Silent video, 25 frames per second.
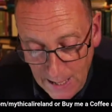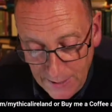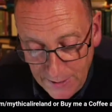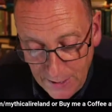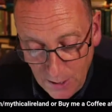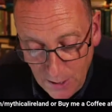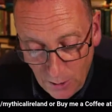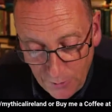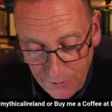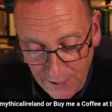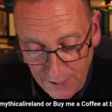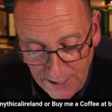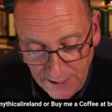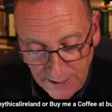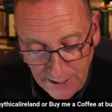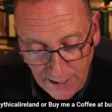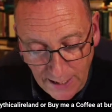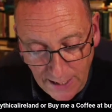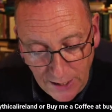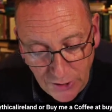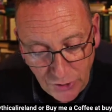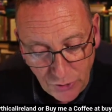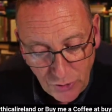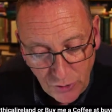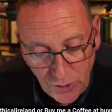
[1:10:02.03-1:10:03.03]
The authentic
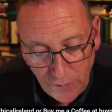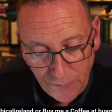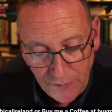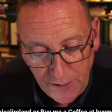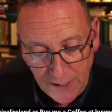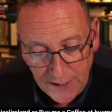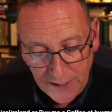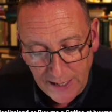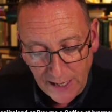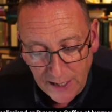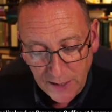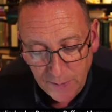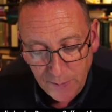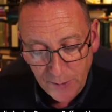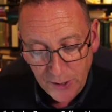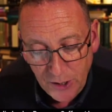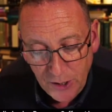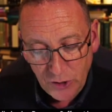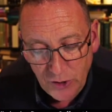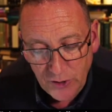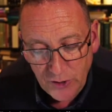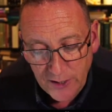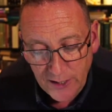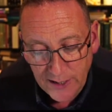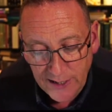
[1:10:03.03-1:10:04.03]
history of these
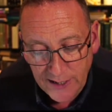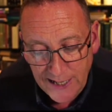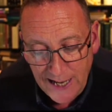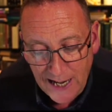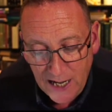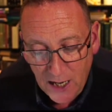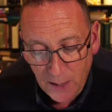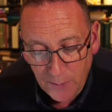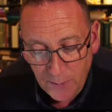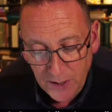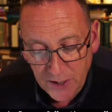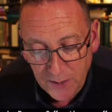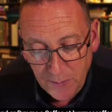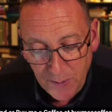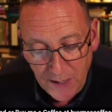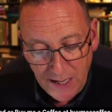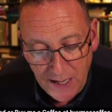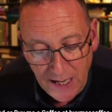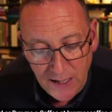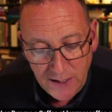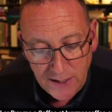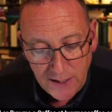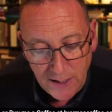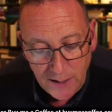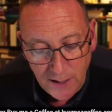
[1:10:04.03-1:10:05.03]
expeditions and settlements
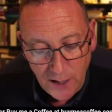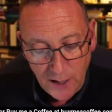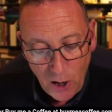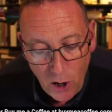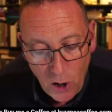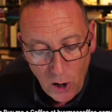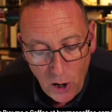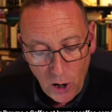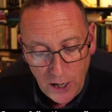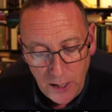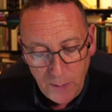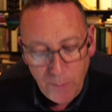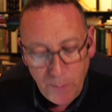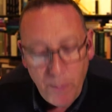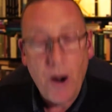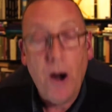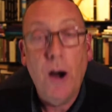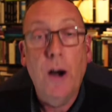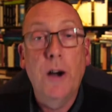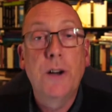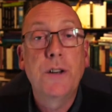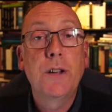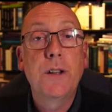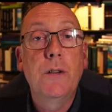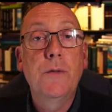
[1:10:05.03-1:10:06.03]
begins in the early
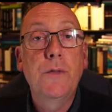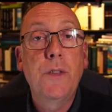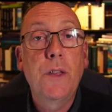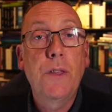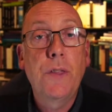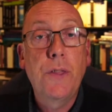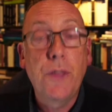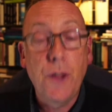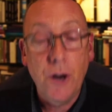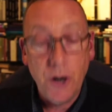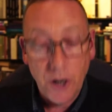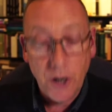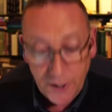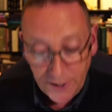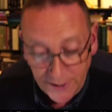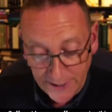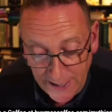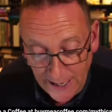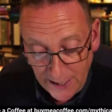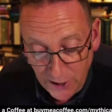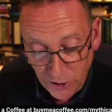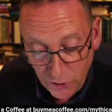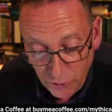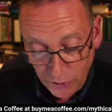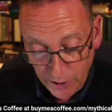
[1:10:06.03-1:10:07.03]
part of the 3rd
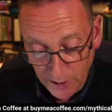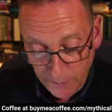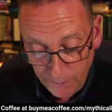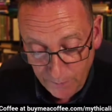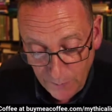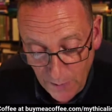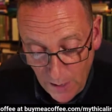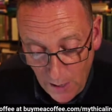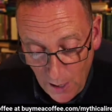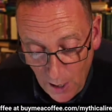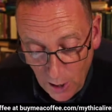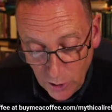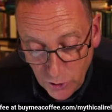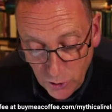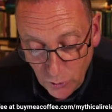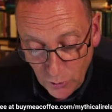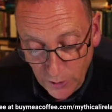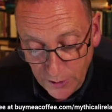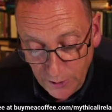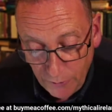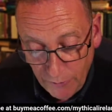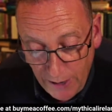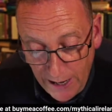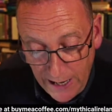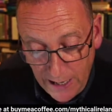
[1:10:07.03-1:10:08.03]
century,
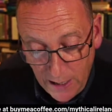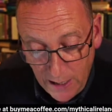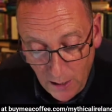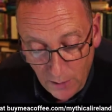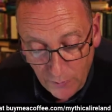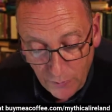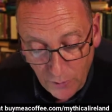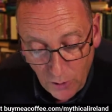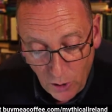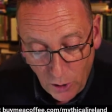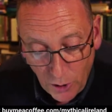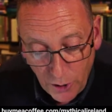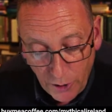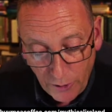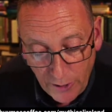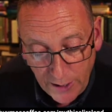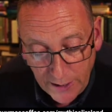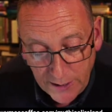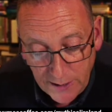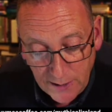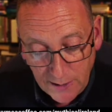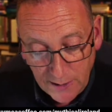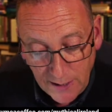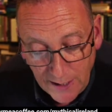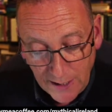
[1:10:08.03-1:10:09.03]
during the reign of
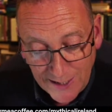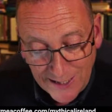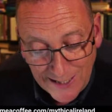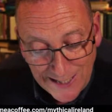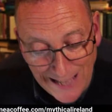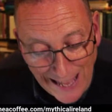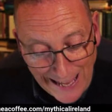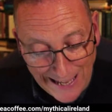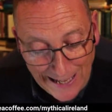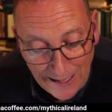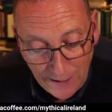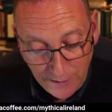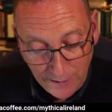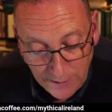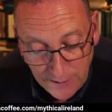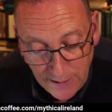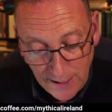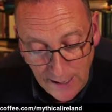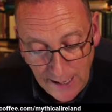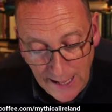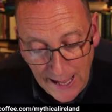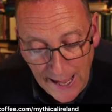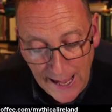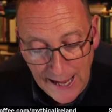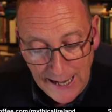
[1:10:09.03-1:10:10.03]
Conaire II,
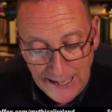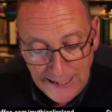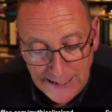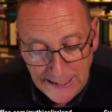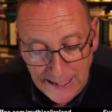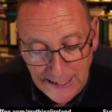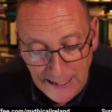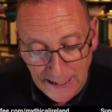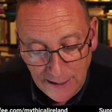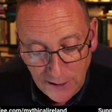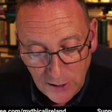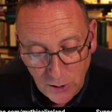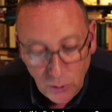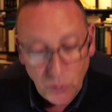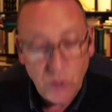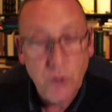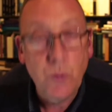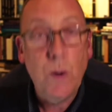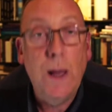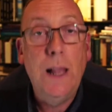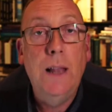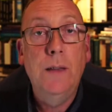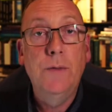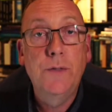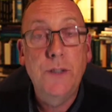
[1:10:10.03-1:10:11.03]
AD
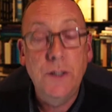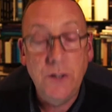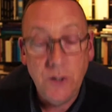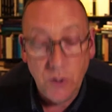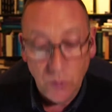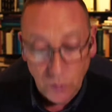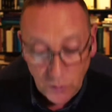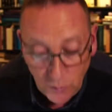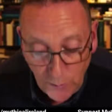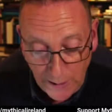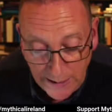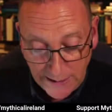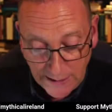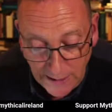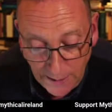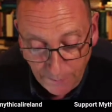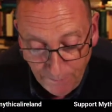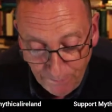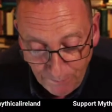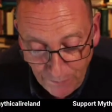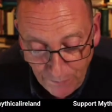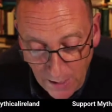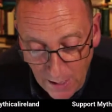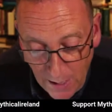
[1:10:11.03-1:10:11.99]
212 to 220.